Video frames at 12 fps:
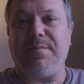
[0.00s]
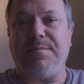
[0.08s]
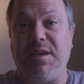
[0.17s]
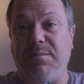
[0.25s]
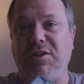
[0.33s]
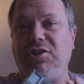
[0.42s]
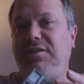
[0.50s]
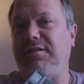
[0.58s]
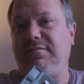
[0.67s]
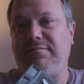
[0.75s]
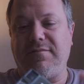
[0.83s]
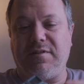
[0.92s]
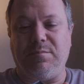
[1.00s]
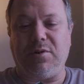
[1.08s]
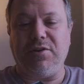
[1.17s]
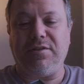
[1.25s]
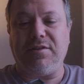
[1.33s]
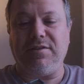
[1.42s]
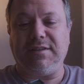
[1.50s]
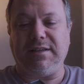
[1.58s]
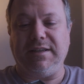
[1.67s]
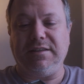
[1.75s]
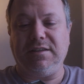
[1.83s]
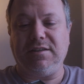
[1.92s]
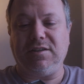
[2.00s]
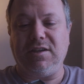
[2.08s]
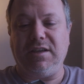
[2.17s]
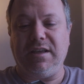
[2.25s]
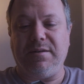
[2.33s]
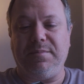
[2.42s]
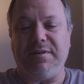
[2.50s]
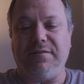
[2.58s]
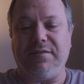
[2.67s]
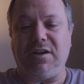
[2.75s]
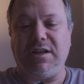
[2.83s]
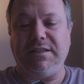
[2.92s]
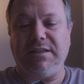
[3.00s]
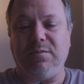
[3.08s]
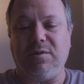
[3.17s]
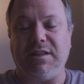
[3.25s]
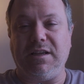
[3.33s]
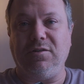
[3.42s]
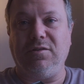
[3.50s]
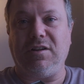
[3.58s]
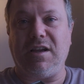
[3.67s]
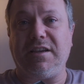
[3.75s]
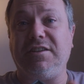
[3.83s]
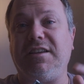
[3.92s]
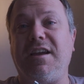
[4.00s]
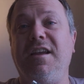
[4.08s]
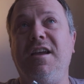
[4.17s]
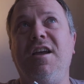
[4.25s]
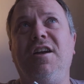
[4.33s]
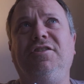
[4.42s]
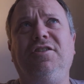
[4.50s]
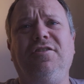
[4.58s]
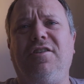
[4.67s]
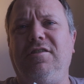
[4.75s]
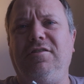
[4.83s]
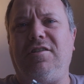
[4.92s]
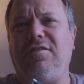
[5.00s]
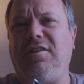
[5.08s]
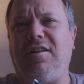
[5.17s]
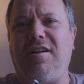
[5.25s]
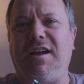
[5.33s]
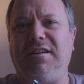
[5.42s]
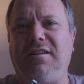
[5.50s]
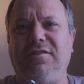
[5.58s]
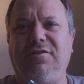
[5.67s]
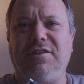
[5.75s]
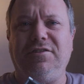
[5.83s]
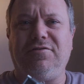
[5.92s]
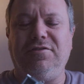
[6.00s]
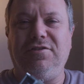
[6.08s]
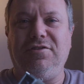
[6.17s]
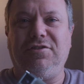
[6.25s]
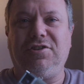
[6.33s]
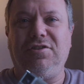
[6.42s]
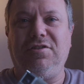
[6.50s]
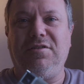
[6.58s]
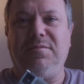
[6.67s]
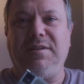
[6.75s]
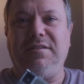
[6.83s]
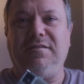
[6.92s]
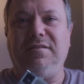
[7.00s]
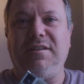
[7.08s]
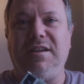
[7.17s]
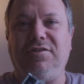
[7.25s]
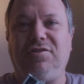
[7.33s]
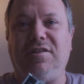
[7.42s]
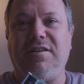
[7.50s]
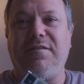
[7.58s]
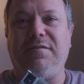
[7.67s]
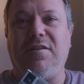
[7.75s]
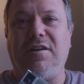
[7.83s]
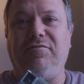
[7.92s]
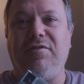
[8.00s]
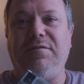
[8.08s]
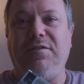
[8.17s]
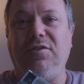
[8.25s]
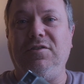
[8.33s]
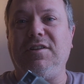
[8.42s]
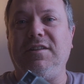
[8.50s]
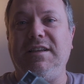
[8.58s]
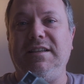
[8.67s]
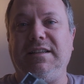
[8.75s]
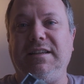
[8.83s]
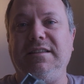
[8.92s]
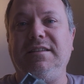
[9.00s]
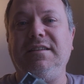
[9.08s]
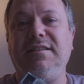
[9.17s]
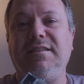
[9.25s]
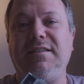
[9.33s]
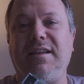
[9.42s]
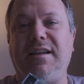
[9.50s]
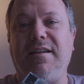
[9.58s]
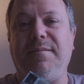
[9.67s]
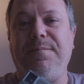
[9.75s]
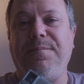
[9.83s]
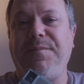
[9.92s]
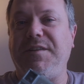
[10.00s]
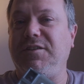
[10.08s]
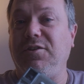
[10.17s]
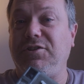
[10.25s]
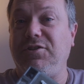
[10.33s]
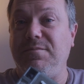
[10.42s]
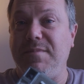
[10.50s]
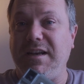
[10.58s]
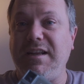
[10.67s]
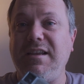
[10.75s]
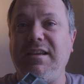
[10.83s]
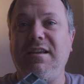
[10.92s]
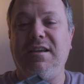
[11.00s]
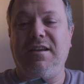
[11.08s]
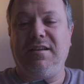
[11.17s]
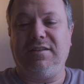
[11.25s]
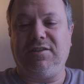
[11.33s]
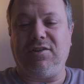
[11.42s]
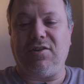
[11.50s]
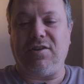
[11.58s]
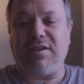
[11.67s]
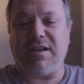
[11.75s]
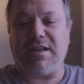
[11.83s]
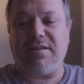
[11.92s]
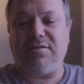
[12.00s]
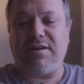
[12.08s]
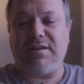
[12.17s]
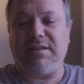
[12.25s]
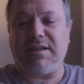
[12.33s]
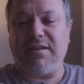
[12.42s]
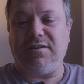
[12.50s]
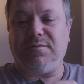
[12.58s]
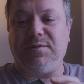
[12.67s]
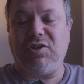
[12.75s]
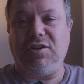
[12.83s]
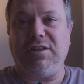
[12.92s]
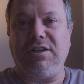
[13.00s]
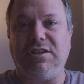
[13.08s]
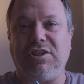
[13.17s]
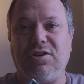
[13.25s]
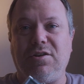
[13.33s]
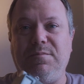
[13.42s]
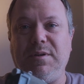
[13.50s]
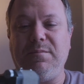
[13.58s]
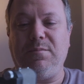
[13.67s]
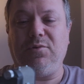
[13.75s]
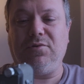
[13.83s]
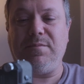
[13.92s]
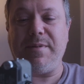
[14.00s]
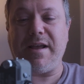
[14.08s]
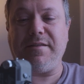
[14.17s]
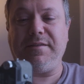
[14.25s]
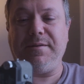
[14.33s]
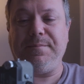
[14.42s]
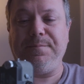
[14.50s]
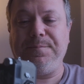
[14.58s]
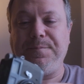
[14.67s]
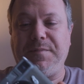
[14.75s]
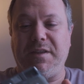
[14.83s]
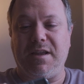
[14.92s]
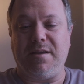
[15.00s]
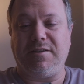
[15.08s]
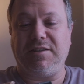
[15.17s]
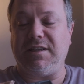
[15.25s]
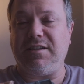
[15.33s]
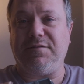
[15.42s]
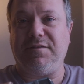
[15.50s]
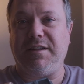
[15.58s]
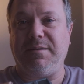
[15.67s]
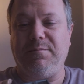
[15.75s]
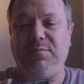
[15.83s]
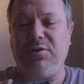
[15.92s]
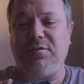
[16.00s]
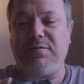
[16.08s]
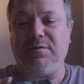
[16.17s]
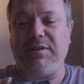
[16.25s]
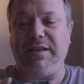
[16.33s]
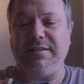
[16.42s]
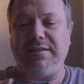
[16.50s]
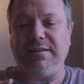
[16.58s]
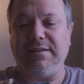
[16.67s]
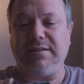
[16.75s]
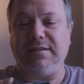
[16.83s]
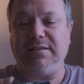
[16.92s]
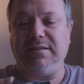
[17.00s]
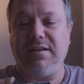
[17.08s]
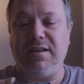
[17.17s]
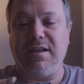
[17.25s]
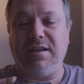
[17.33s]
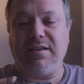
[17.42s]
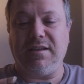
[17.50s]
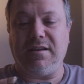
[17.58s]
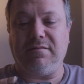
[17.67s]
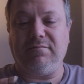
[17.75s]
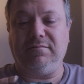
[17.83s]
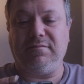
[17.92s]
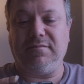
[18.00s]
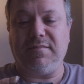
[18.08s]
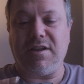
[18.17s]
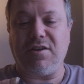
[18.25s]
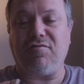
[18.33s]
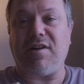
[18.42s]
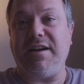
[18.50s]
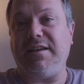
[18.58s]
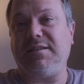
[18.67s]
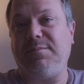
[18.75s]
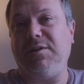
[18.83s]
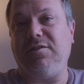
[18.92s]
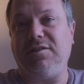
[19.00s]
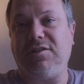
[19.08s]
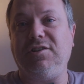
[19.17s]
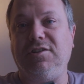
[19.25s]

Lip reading: images from both those lenses so you get a bit of an idea what they look like, because I do know online, like looking through YouTube and trying to find reviews on these lenses, there's not too many. So yeah, I thought I'd take the opportunity to just show a bit more about them, because they're definitely beautiful lenses, and yeah, a great experience to